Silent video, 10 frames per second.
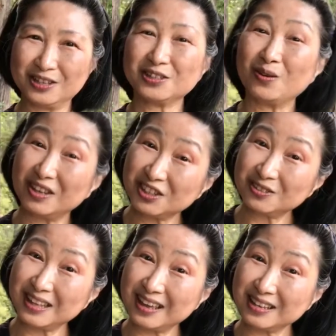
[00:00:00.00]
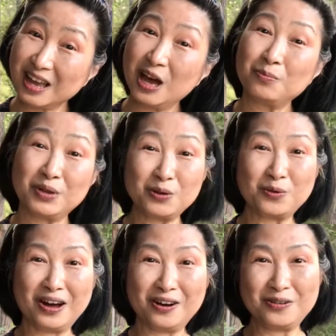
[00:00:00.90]
So until then, be
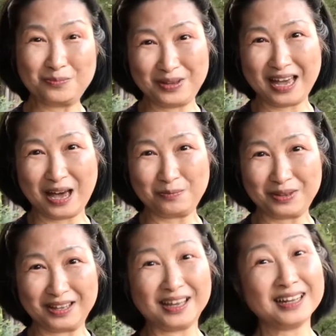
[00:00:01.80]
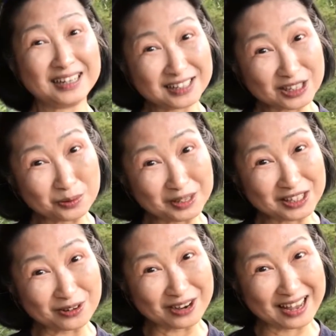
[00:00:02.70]
well, be happy. This is Miss
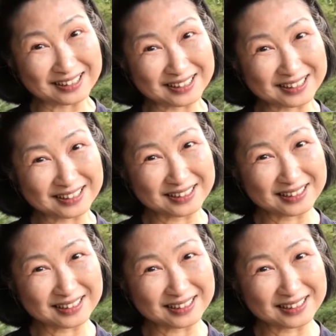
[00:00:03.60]
Grace.